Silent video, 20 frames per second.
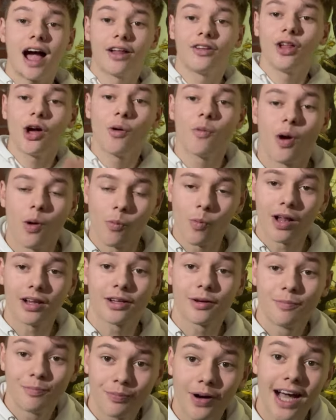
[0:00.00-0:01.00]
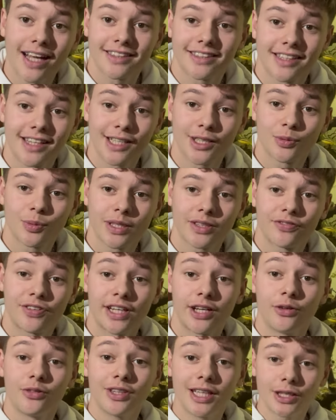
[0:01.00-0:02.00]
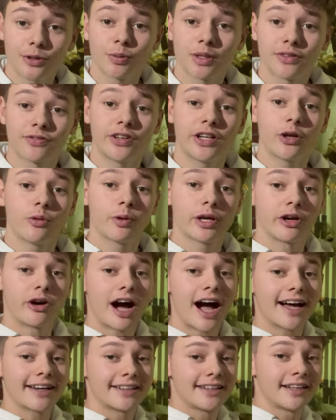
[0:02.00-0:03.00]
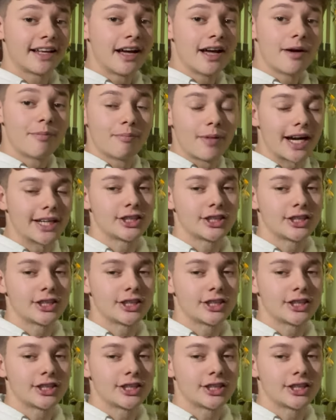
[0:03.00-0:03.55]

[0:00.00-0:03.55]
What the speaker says: Hello and welcome back to this week's video. In this week's video, we are adding my